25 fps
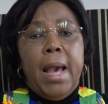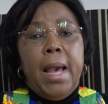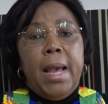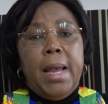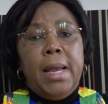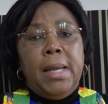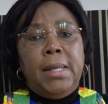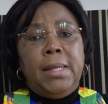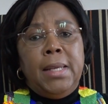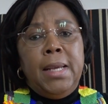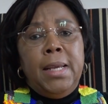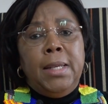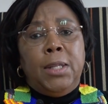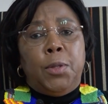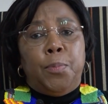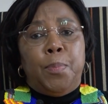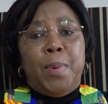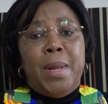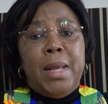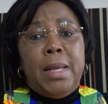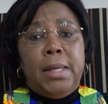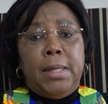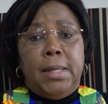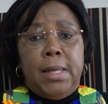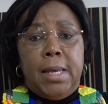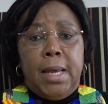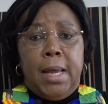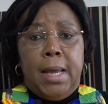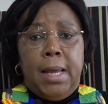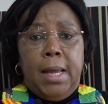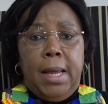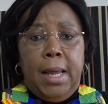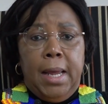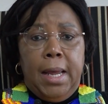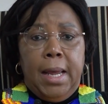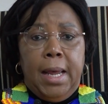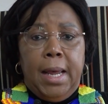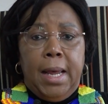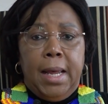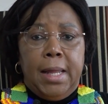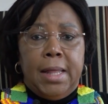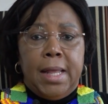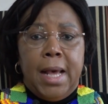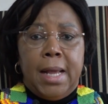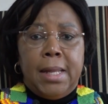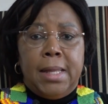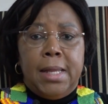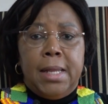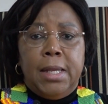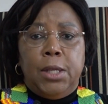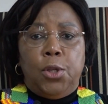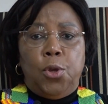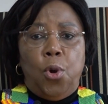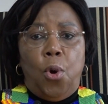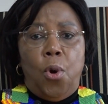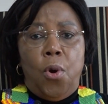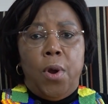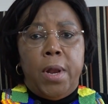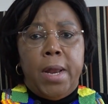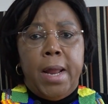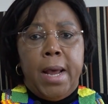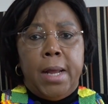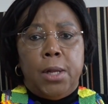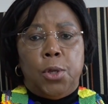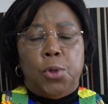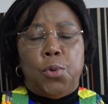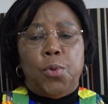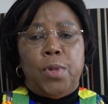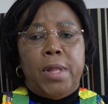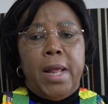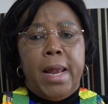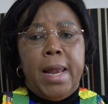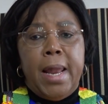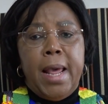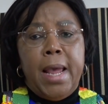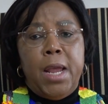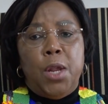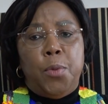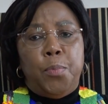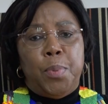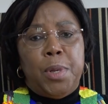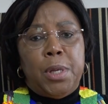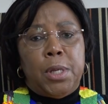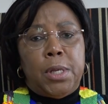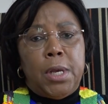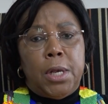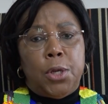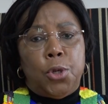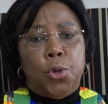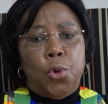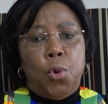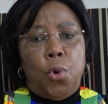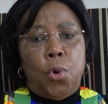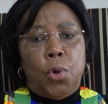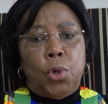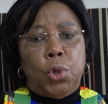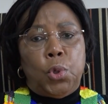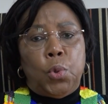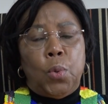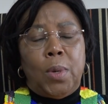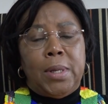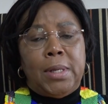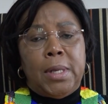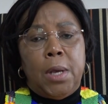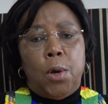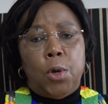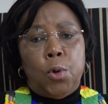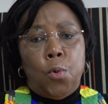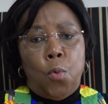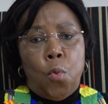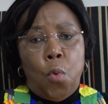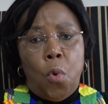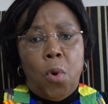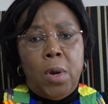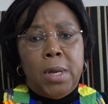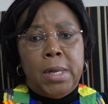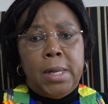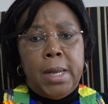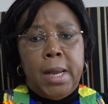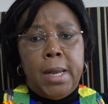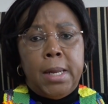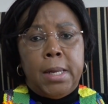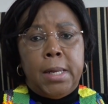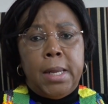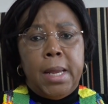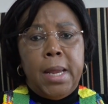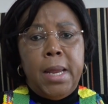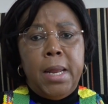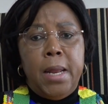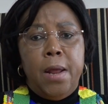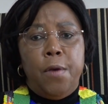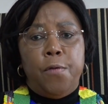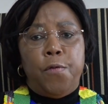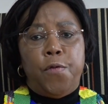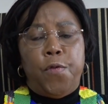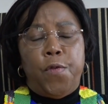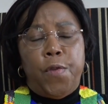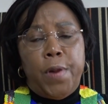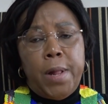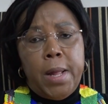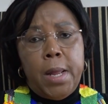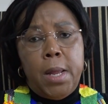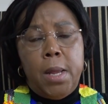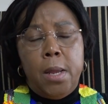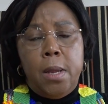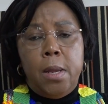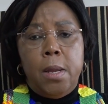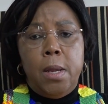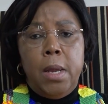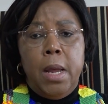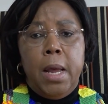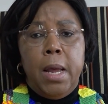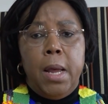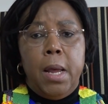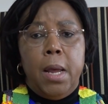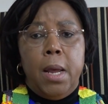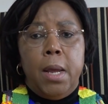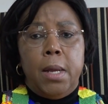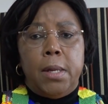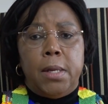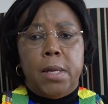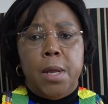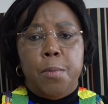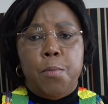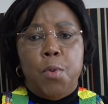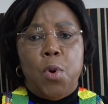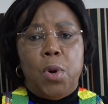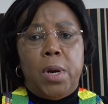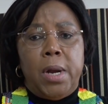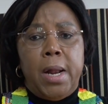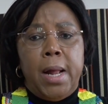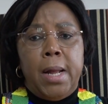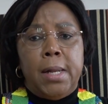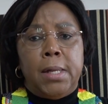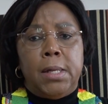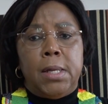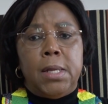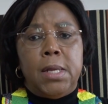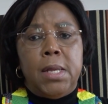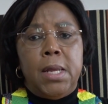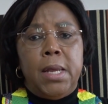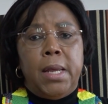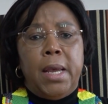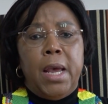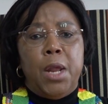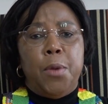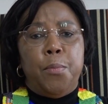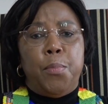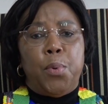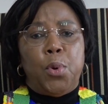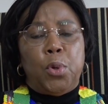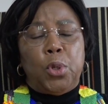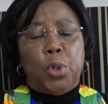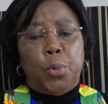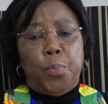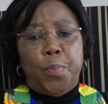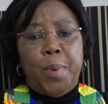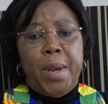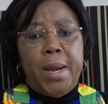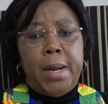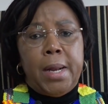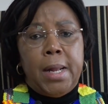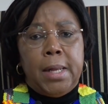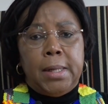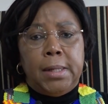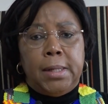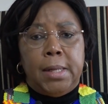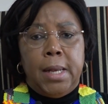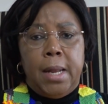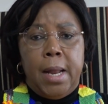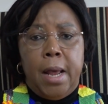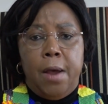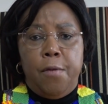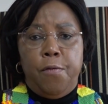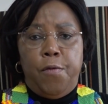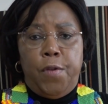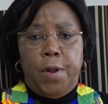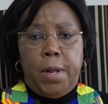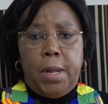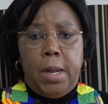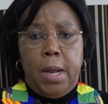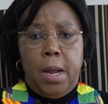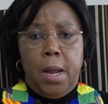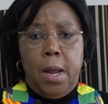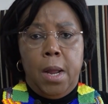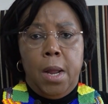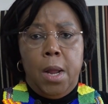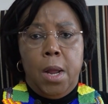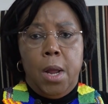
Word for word: It is pleasing that this honor to the late Peter Tosh was awarded in a free, democratic and prosperous South Africa,